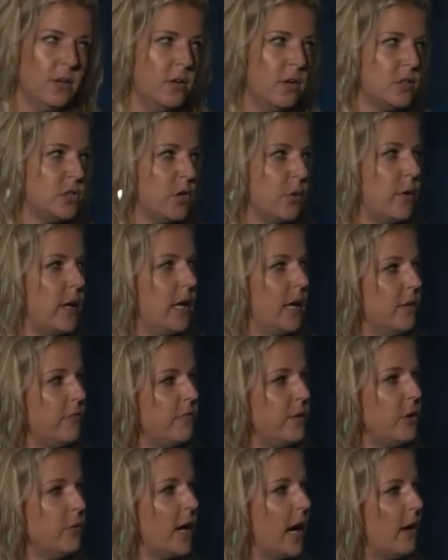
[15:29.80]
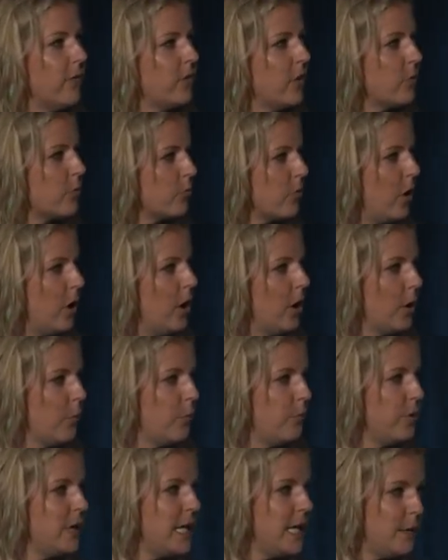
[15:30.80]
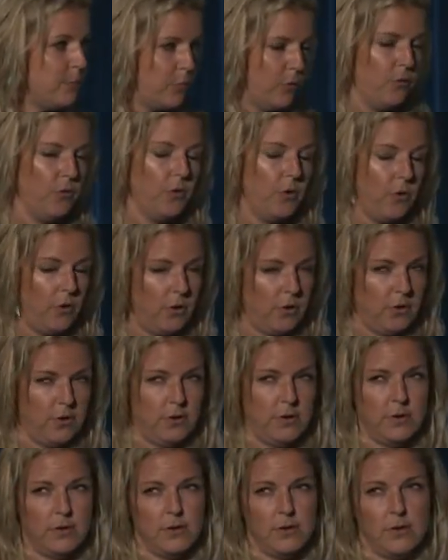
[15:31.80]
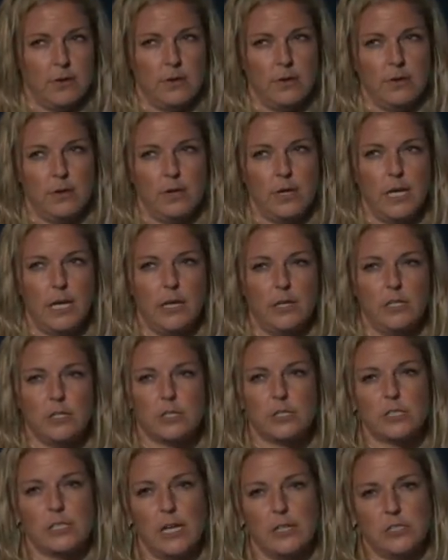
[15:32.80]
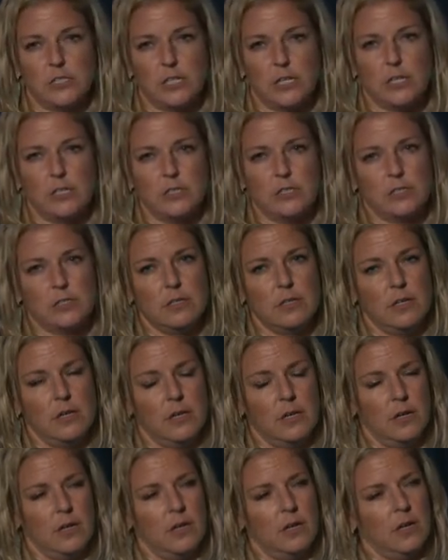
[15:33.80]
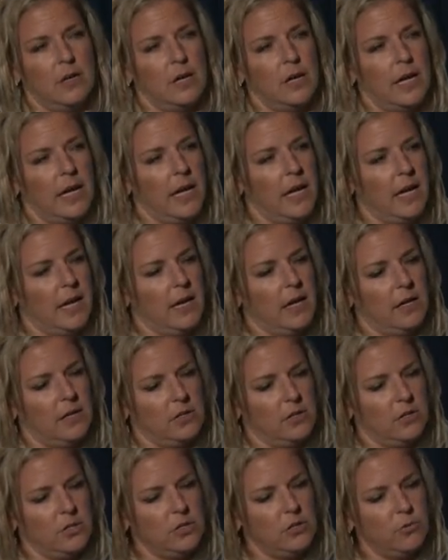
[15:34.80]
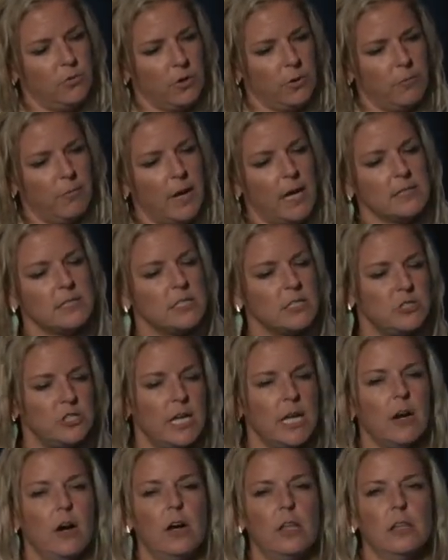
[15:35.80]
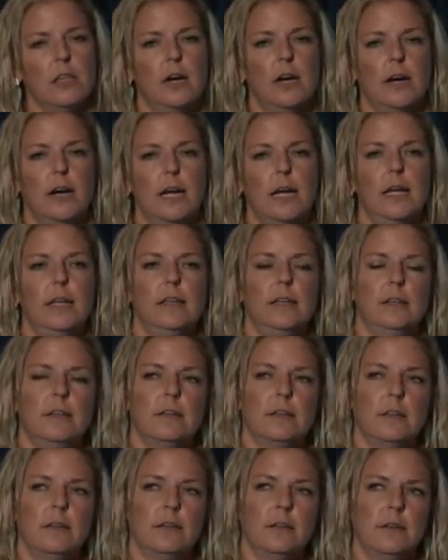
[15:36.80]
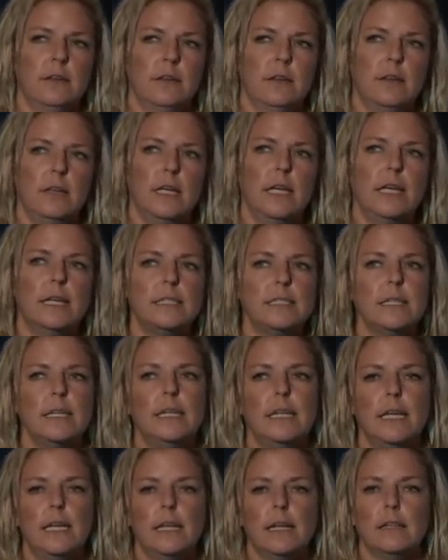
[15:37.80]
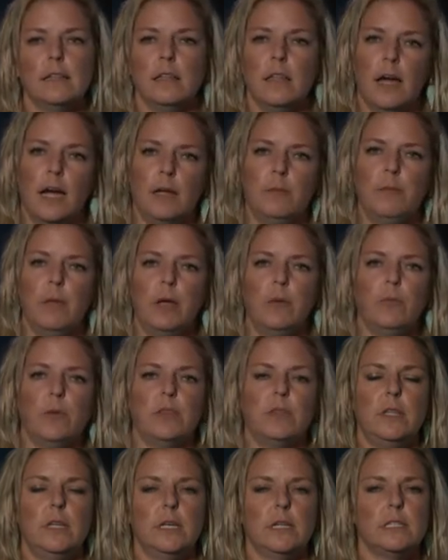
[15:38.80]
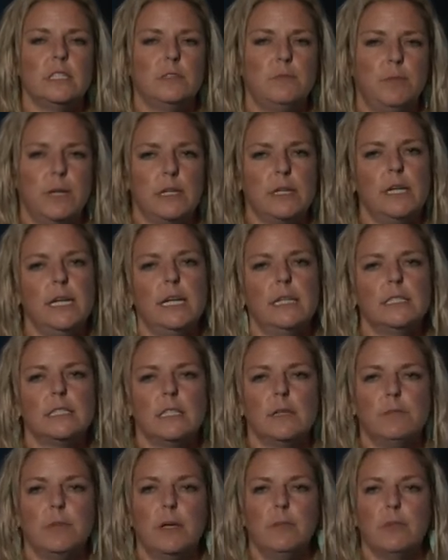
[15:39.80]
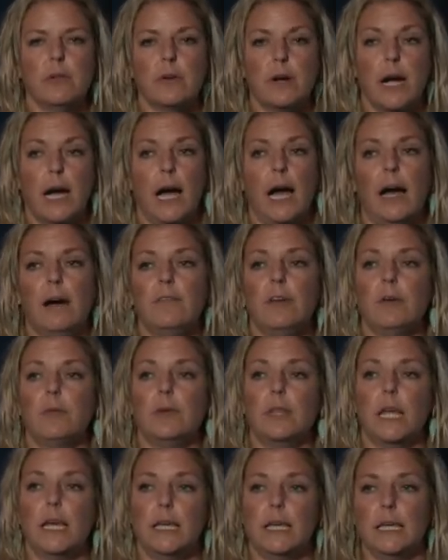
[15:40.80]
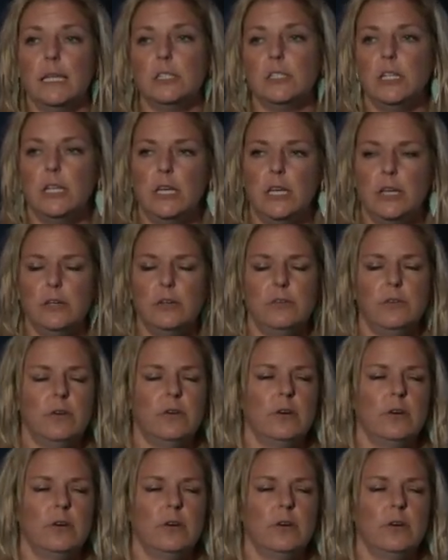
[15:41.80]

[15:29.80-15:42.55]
So if you have the wrong people in your centers and your messaging online isn't in alignment with the experience that people are having when they get to you,